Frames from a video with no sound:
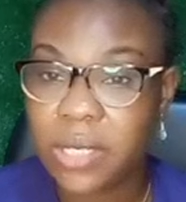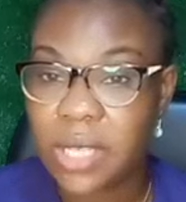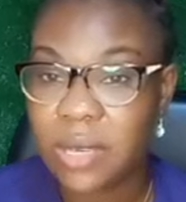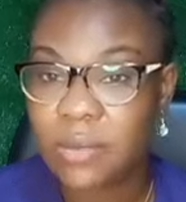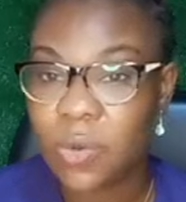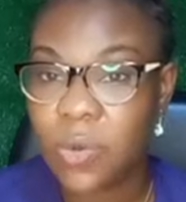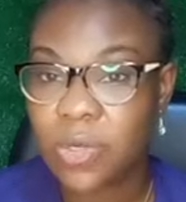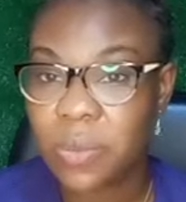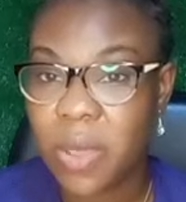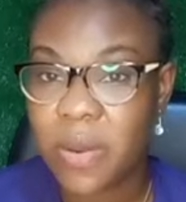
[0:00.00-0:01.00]
times it was
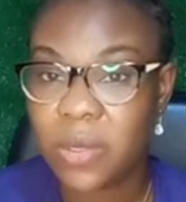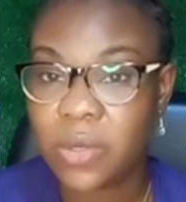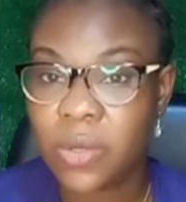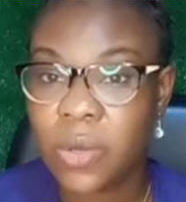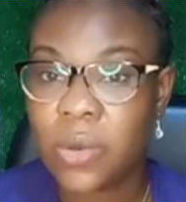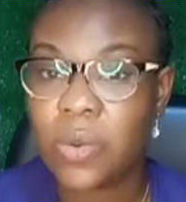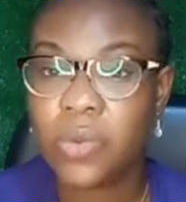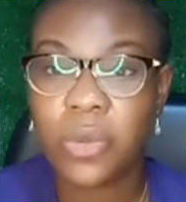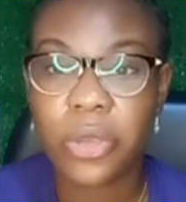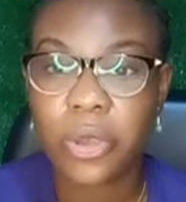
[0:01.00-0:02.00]
the parent who
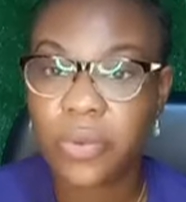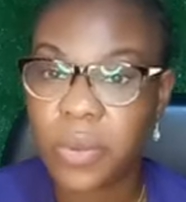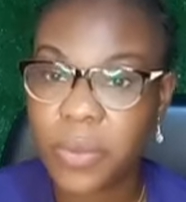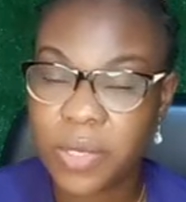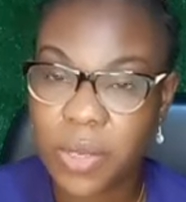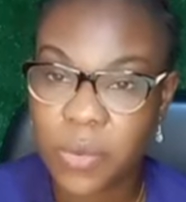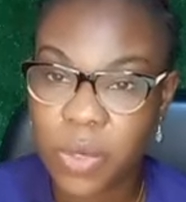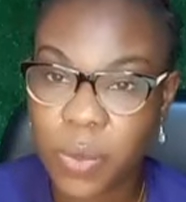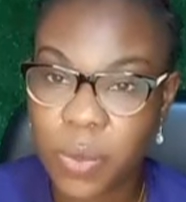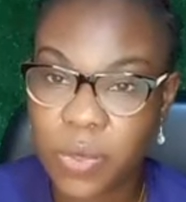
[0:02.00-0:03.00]
took 100%
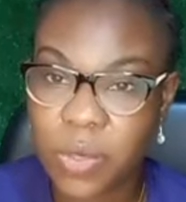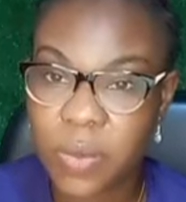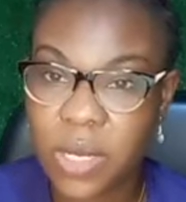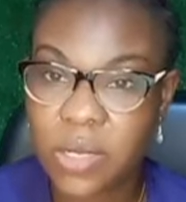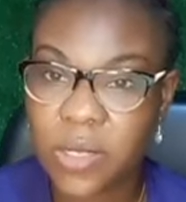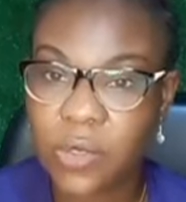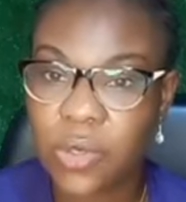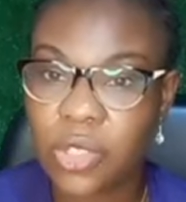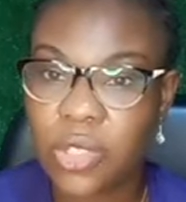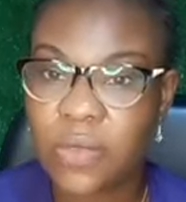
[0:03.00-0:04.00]
responsibility.
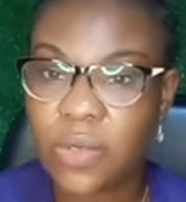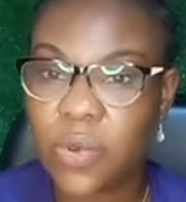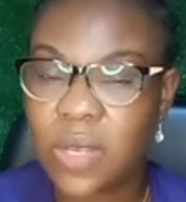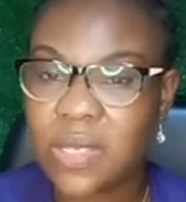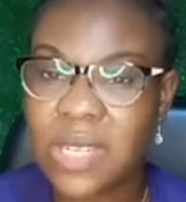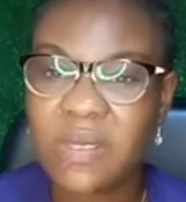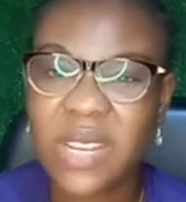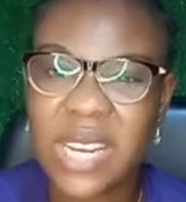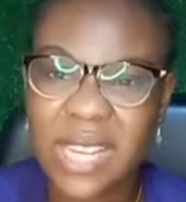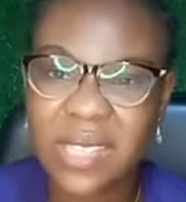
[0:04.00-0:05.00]
Such individuals never
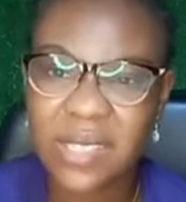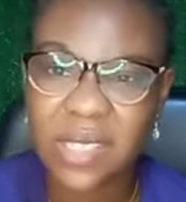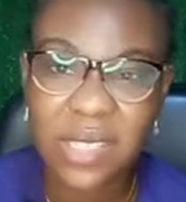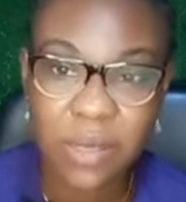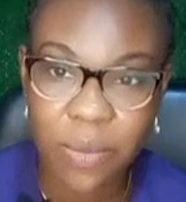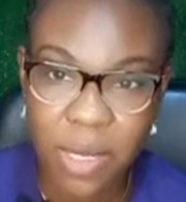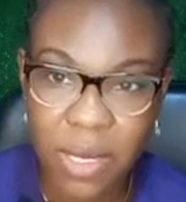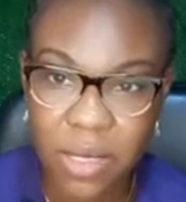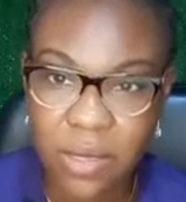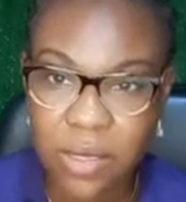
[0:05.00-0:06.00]
learned
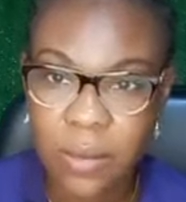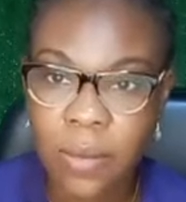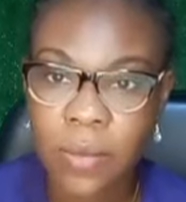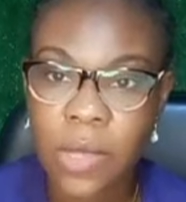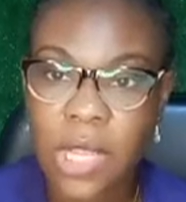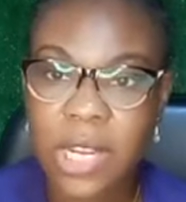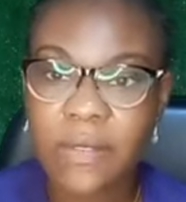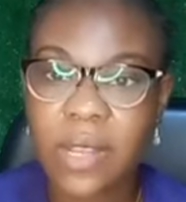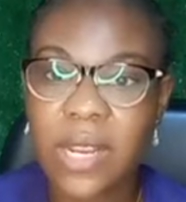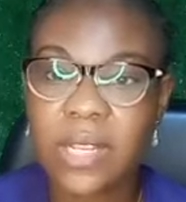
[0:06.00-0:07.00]
independence,
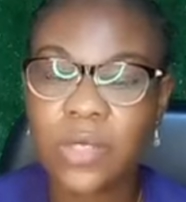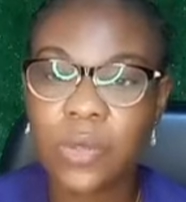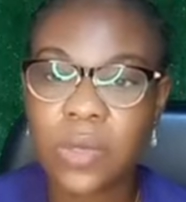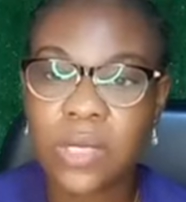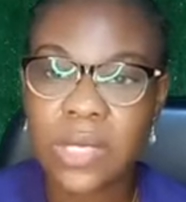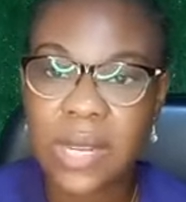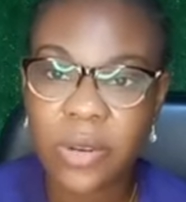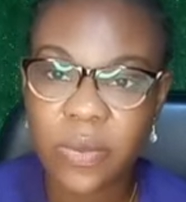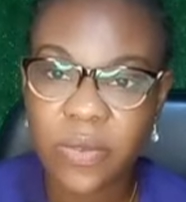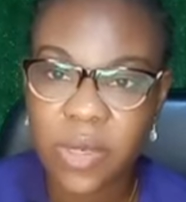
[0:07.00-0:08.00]
never learned to stand
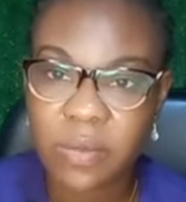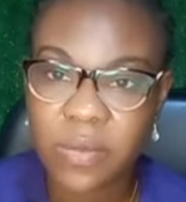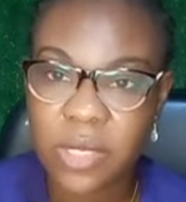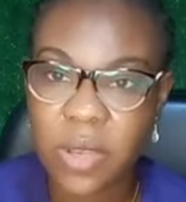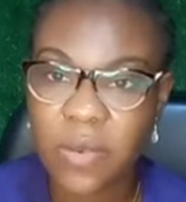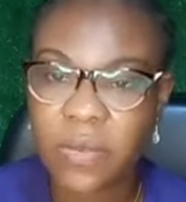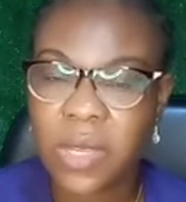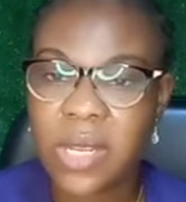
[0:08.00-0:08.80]
up for themselves.